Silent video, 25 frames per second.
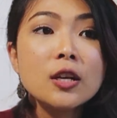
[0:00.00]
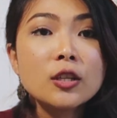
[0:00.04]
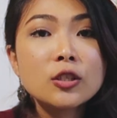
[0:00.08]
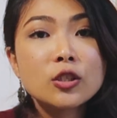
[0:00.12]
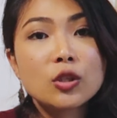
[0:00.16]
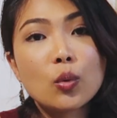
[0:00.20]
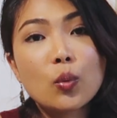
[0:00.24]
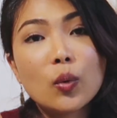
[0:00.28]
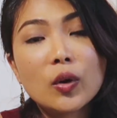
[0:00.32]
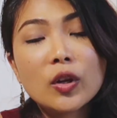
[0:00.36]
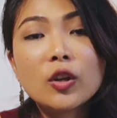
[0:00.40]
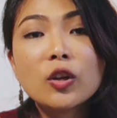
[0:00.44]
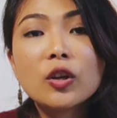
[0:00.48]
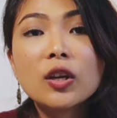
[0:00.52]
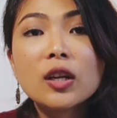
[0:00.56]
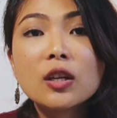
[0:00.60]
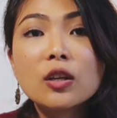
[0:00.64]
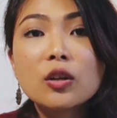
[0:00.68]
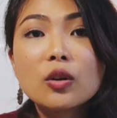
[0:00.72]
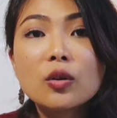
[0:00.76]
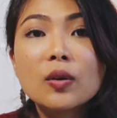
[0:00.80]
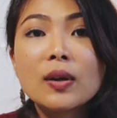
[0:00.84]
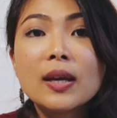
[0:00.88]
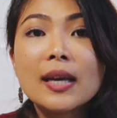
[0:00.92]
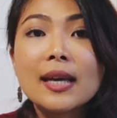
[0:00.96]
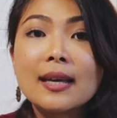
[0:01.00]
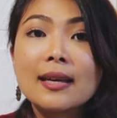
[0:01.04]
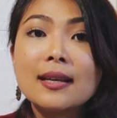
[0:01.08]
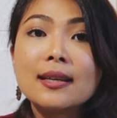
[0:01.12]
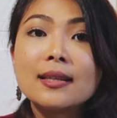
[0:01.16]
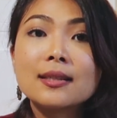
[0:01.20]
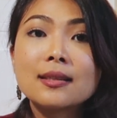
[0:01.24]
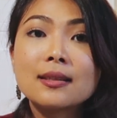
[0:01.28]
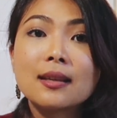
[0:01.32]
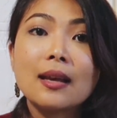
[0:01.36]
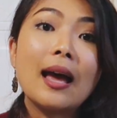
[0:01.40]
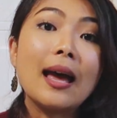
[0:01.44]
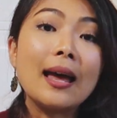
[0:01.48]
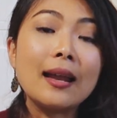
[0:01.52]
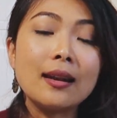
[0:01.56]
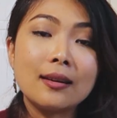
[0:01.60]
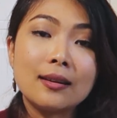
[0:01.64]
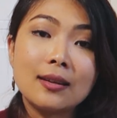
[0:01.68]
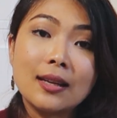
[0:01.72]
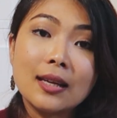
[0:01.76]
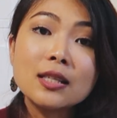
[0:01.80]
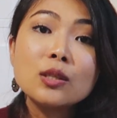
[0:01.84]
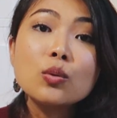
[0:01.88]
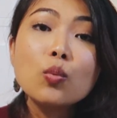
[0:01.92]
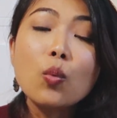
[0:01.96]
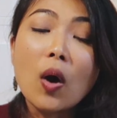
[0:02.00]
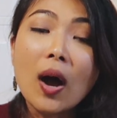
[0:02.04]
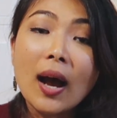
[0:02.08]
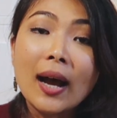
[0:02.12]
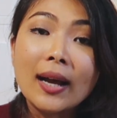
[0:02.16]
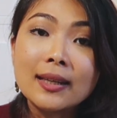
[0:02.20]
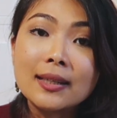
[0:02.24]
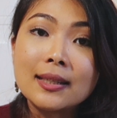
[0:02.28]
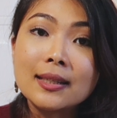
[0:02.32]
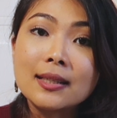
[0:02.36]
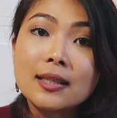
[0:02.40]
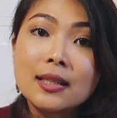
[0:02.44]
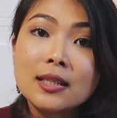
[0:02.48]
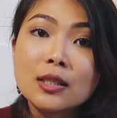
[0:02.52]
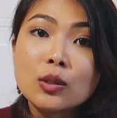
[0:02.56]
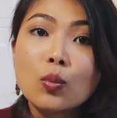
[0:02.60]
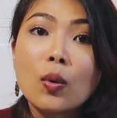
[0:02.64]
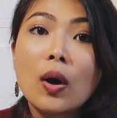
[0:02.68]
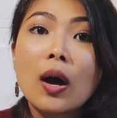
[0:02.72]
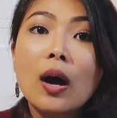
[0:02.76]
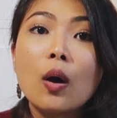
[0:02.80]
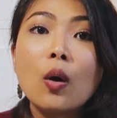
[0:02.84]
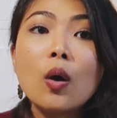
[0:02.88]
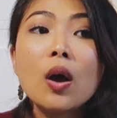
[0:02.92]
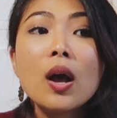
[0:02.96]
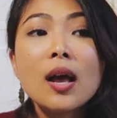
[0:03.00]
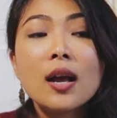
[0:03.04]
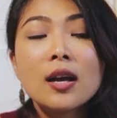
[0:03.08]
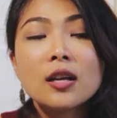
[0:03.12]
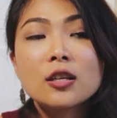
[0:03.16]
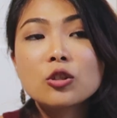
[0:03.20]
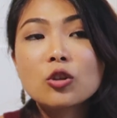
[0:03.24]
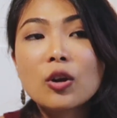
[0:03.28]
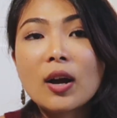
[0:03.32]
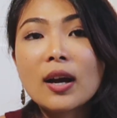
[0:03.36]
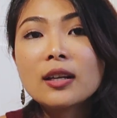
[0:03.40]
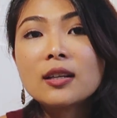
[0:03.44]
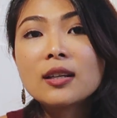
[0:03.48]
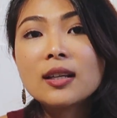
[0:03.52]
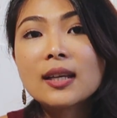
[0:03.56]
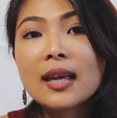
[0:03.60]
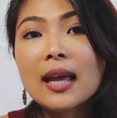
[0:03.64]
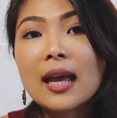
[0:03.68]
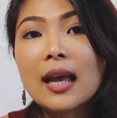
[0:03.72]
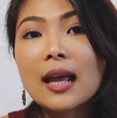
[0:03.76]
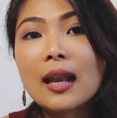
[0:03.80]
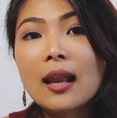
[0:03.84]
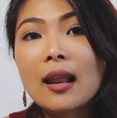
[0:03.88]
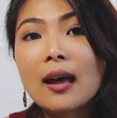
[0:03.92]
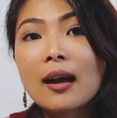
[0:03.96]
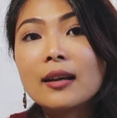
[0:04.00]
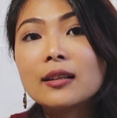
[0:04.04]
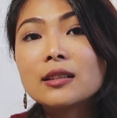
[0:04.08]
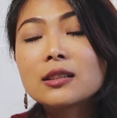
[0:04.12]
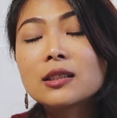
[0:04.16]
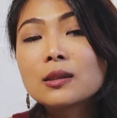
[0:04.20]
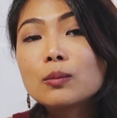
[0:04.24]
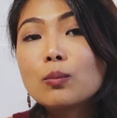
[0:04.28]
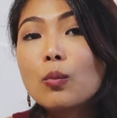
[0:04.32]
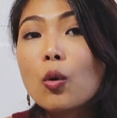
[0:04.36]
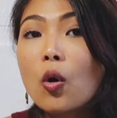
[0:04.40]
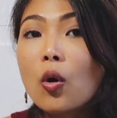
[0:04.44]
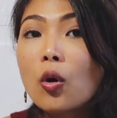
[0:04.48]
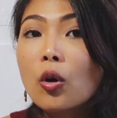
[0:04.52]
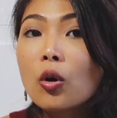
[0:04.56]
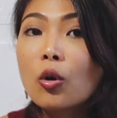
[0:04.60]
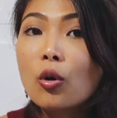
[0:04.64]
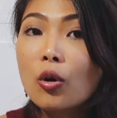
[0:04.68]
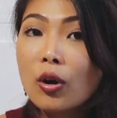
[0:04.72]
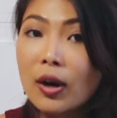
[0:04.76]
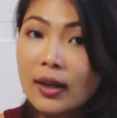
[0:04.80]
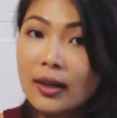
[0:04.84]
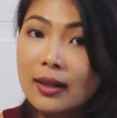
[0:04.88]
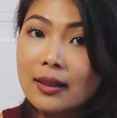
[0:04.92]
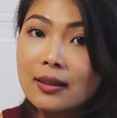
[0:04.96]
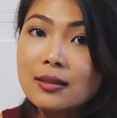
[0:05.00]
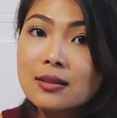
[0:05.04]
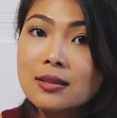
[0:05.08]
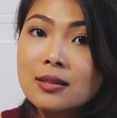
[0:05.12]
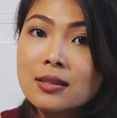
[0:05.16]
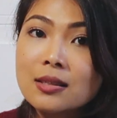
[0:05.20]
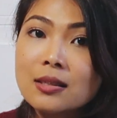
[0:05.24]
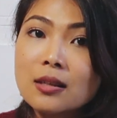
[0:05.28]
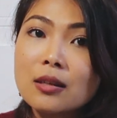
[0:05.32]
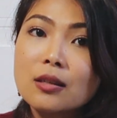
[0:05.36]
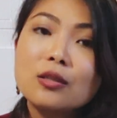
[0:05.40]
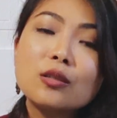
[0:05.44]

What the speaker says: So what you can do is, and that's what I did as well, try to get like small credits.